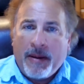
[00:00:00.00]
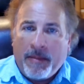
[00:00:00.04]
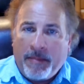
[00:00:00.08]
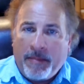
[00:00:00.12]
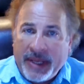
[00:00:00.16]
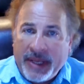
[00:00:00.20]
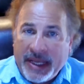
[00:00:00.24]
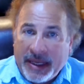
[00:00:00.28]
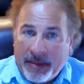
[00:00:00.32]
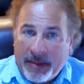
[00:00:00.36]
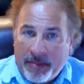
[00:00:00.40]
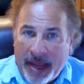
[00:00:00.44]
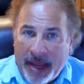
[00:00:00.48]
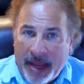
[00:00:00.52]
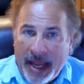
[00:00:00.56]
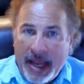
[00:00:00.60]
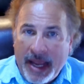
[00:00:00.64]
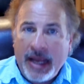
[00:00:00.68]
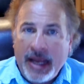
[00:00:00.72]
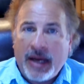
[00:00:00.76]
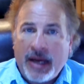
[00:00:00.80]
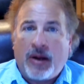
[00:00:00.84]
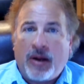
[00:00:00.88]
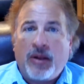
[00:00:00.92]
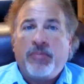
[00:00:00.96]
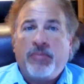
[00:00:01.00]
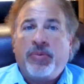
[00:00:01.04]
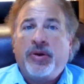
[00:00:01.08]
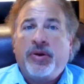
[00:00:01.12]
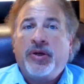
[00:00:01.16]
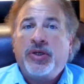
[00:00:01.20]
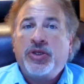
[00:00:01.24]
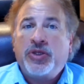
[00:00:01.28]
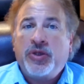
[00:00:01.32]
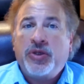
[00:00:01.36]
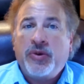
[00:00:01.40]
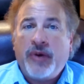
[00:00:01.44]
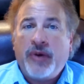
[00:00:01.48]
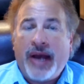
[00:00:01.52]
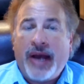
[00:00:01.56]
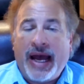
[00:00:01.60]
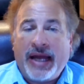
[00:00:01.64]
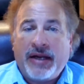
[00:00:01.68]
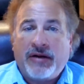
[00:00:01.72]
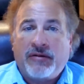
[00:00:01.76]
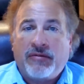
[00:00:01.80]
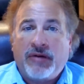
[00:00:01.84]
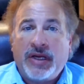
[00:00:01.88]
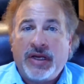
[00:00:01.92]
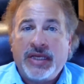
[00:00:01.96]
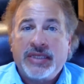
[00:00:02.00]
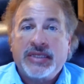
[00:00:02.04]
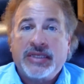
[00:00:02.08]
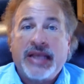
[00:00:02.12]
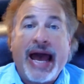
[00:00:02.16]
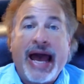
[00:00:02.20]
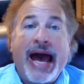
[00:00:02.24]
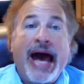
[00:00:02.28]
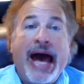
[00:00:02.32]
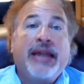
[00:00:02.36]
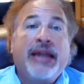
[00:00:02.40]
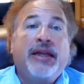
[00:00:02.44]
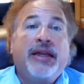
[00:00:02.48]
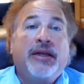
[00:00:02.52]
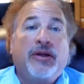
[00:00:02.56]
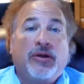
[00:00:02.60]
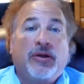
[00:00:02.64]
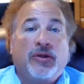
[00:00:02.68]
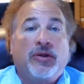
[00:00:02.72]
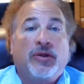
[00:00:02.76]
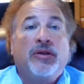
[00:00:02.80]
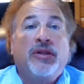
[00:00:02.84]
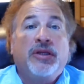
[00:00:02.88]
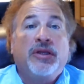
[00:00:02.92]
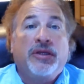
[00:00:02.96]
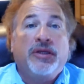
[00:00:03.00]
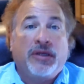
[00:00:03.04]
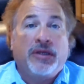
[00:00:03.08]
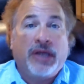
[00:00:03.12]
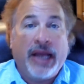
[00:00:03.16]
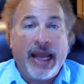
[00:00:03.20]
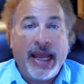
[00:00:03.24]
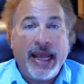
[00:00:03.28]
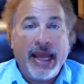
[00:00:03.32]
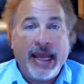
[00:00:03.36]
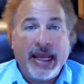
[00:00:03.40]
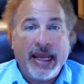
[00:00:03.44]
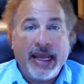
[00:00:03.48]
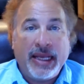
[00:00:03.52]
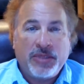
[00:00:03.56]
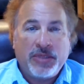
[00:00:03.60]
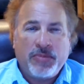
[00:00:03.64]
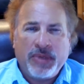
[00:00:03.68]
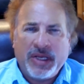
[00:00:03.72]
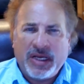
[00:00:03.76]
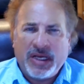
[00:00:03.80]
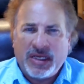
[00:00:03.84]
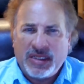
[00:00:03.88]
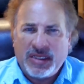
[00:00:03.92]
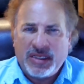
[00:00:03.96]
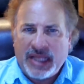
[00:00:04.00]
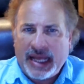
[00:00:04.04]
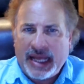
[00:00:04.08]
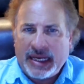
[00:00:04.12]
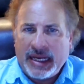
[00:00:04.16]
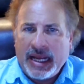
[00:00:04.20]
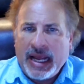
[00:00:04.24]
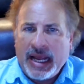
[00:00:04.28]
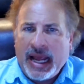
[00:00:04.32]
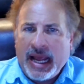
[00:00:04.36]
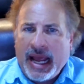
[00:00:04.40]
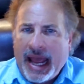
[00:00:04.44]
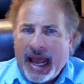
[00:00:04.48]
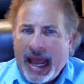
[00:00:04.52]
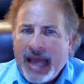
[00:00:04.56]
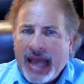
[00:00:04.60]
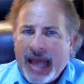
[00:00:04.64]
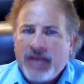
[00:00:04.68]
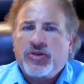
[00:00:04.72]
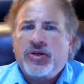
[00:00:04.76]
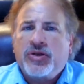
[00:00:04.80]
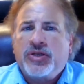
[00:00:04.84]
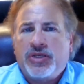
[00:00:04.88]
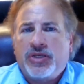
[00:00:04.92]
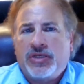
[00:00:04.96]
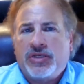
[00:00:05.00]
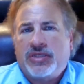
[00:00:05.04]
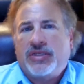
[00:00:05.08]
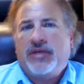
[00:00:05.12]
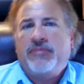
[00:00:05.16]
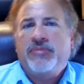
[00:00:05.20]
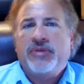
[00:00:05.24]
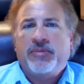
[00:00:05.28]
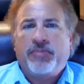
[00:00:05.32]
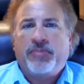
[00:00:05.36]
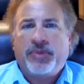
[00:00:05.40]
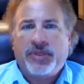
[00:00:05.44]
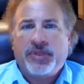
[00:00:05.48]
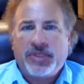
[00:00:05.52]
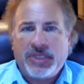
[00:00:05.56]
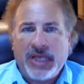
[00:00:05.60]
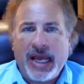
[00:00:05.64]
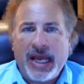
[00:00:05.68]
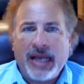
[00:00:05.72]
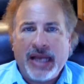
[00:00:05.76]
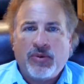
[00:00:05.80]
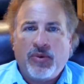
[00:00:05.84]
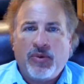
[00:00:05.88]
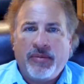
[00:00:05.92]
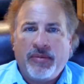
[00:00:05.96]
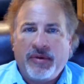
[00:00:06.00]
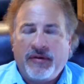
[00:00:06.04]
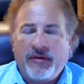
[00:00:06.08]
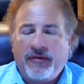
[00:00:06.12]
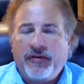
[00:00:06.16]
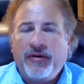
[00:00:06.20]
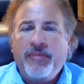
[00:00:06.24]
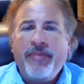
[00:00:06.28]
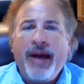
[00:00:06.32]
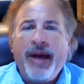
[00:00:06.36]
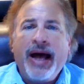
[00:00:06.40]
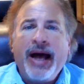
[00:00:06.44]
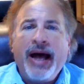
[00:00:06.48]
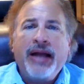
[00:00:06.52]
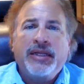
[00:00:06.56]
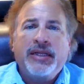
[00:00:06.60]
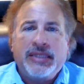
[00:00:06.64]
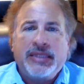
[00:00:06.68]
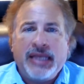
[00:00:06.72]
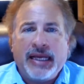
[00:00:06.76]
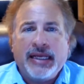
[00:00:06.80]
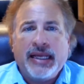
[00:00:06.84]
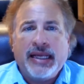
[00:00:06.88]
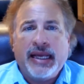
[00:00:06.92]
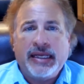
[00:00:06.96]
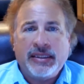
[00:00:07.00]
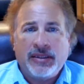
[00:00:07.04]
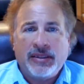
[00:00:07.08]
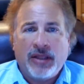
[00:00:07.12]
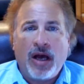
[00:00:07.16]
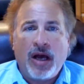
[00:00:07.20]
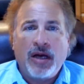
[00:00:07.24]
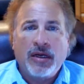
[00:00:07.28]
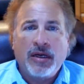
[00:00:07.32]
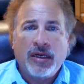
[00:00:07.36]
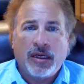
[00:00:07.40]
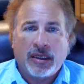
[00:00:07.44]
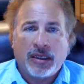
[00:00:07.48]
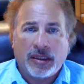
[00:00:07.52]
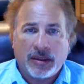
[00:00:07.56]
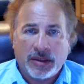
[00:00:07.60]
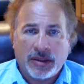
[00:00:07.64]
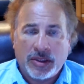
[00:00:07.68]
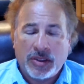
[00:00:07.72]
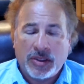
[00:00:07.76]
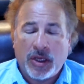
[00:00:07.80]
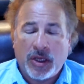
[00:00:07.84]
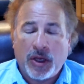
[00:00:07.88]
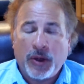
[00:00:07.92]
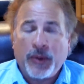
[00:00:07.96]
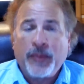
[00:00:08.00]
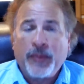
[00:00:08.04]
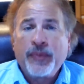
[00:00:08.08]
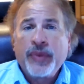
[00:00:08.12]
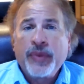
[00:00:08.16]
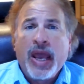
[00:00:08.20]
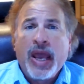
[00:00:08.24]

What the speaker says: being male puts you at a risk at an earlier age because that estrogen seemed to protect women for about a decade longer. So